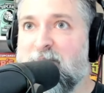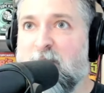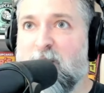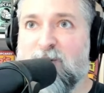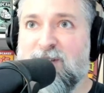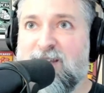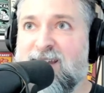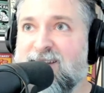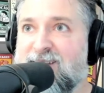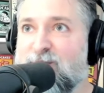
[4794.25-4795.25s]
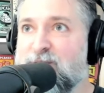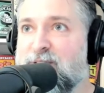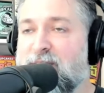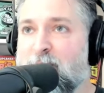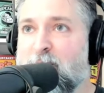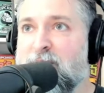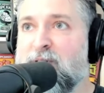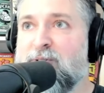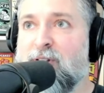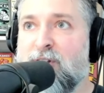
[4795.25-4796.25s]
barely get your sleep and
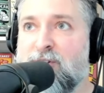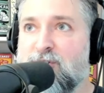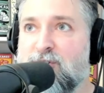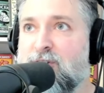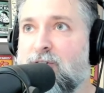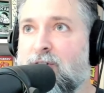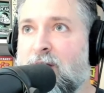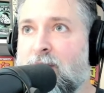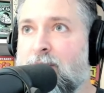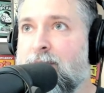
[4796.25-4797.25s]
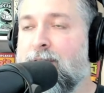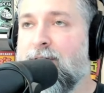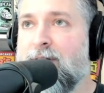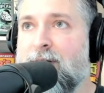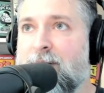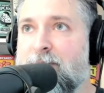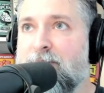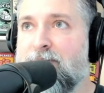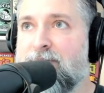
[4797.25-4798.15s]
your lunch and your health, you